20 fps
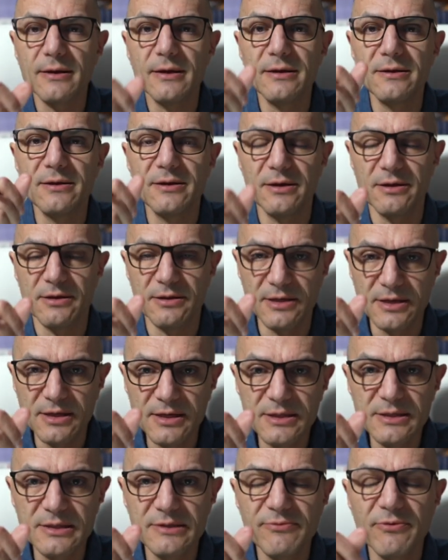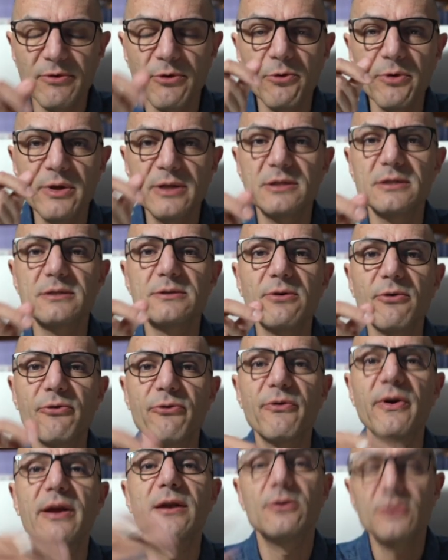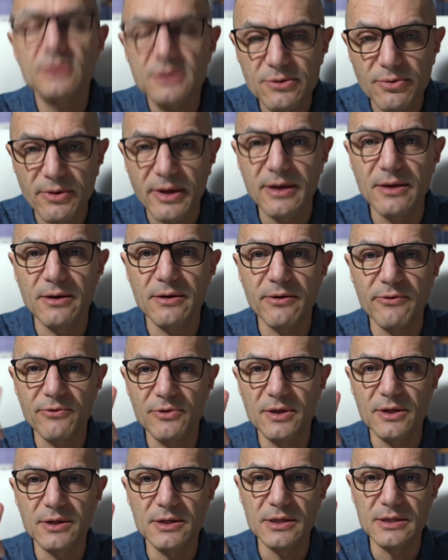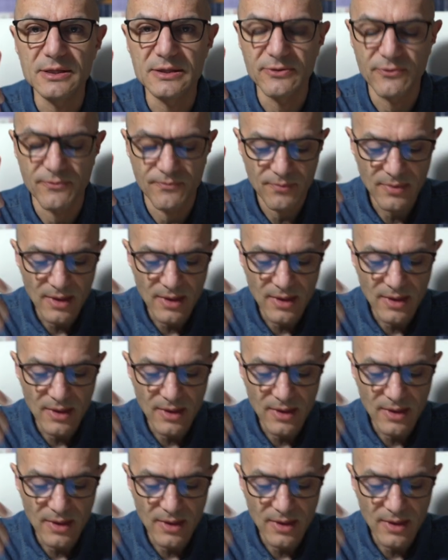in the adhesive reaches the failure strain of the adhesive.